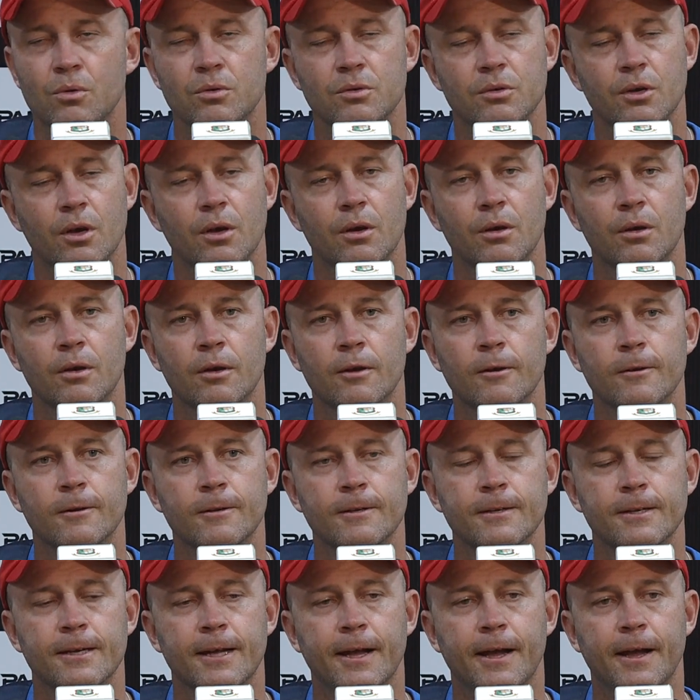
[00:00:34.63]
So
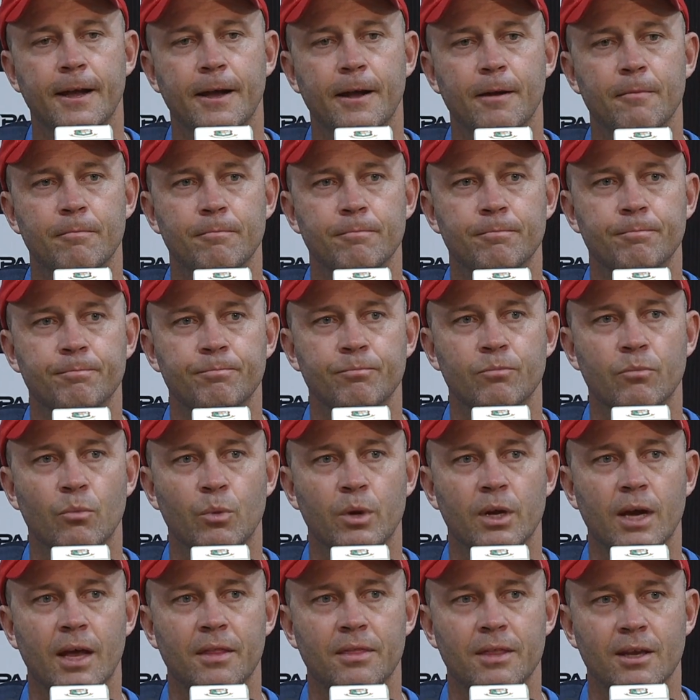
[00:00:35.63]

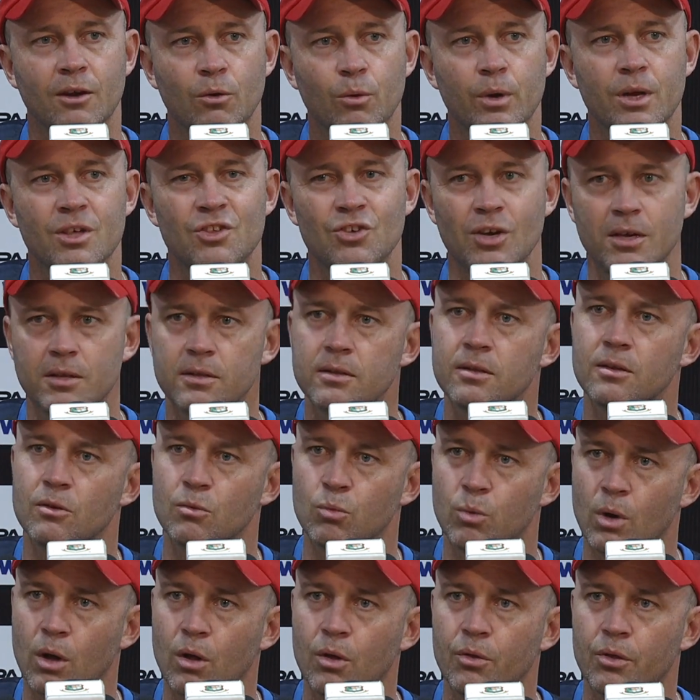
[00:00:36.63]
I think we
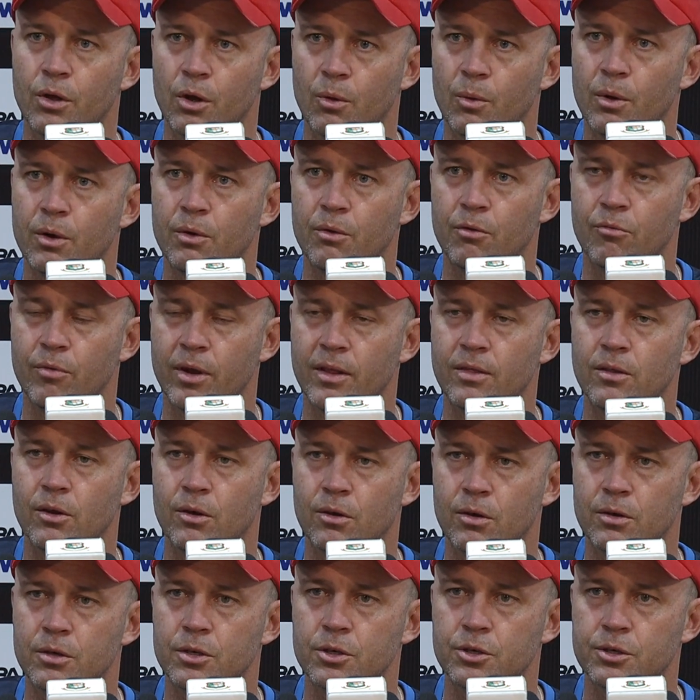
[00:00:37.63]
adjusted well though when we read the
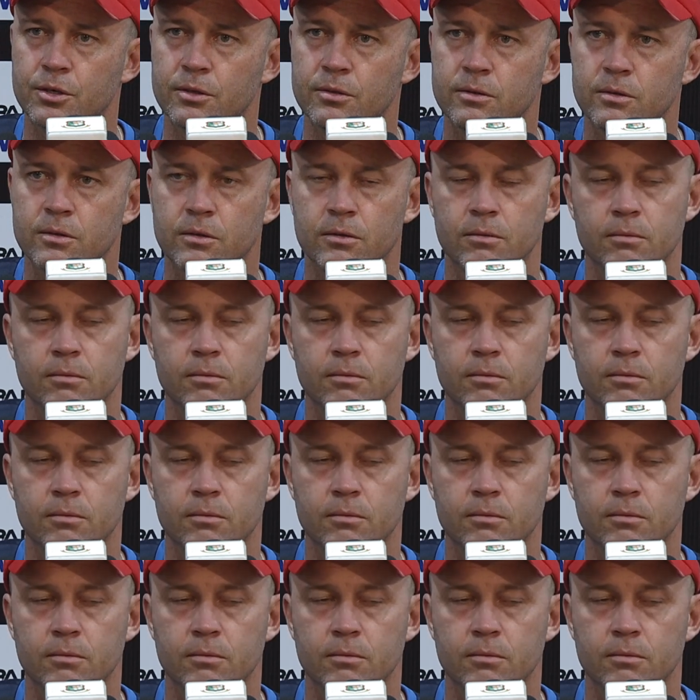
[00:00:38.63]
conditions